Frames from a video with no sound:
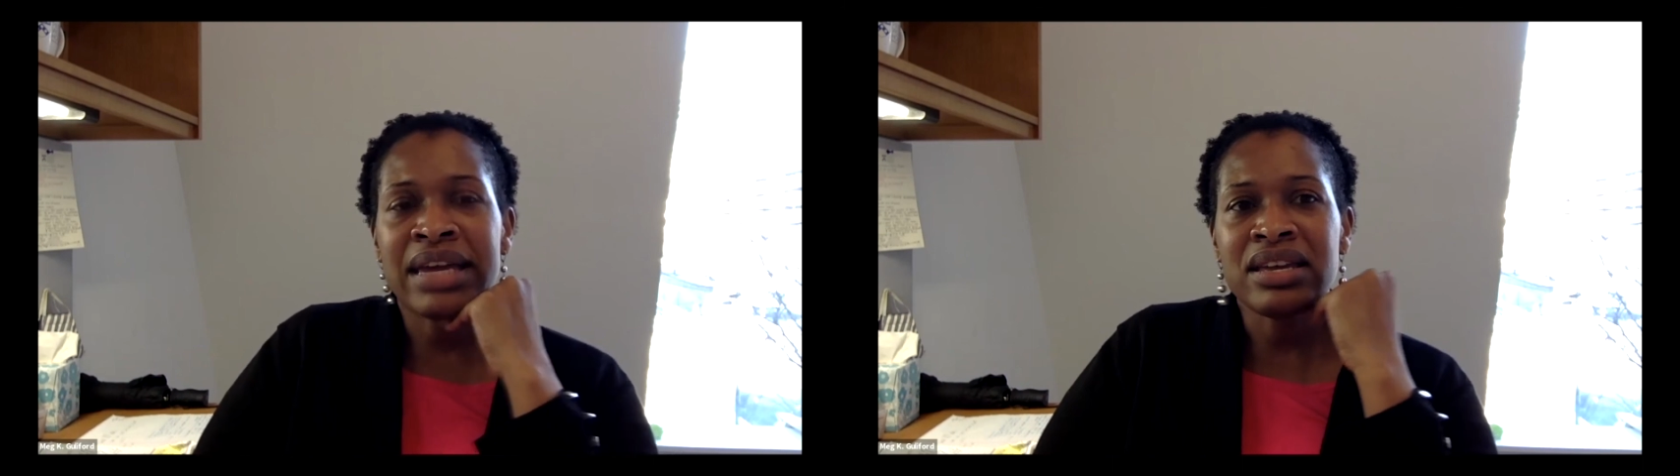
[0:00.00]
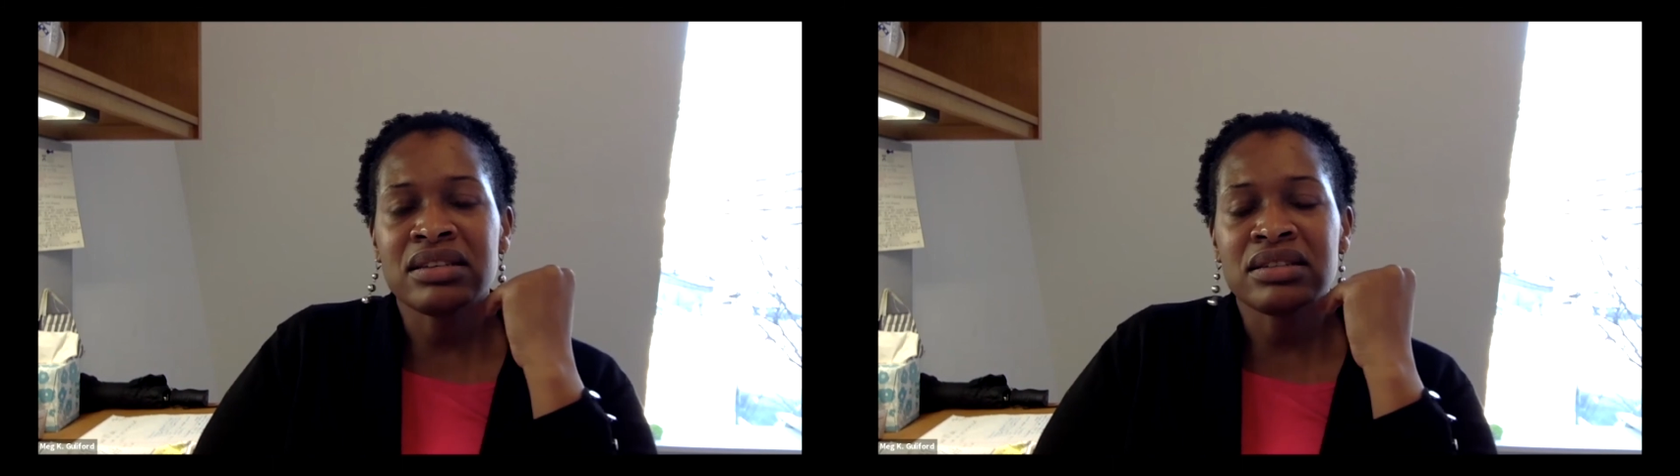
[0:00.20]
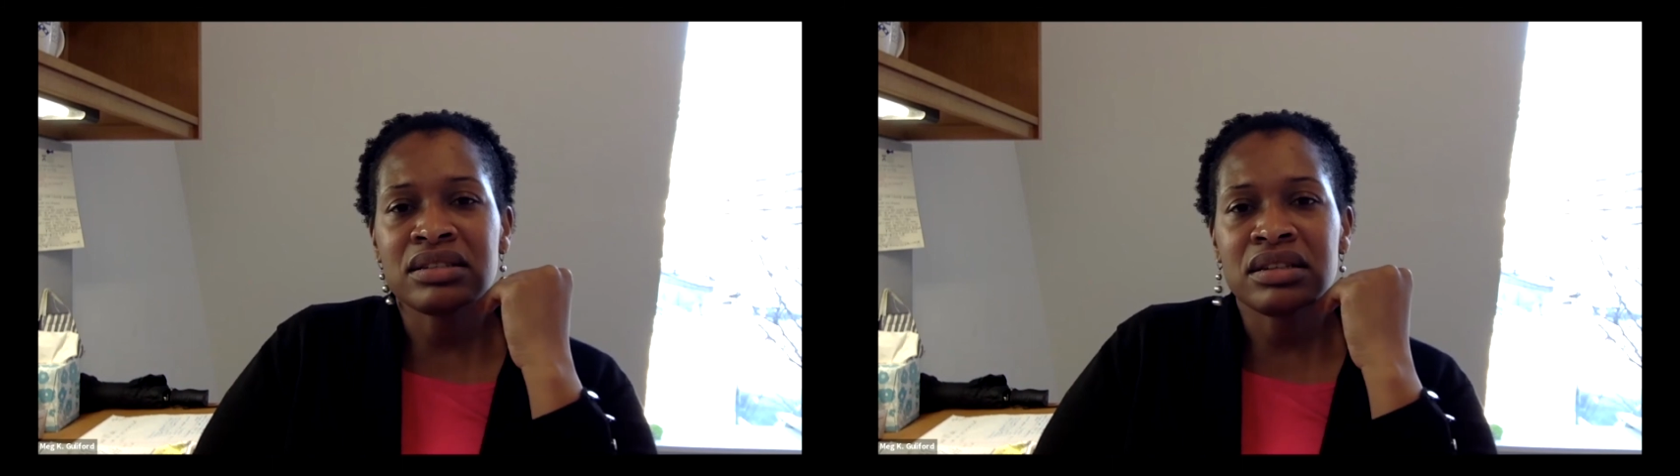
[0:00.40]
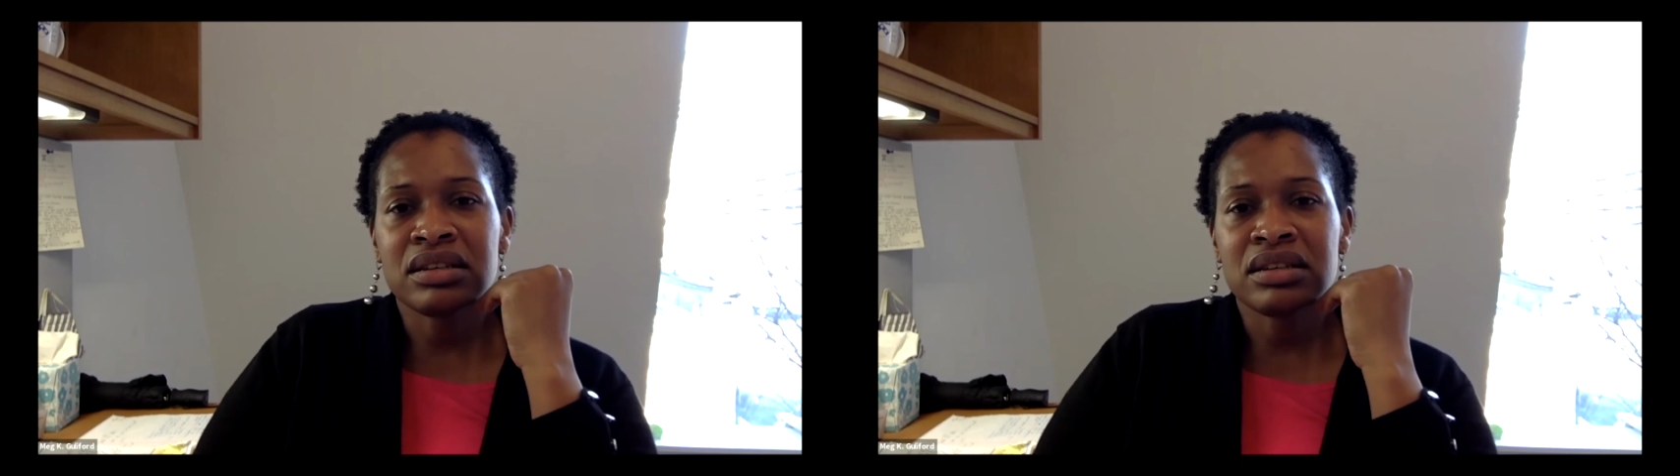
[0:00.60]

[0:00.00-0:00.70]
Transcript: is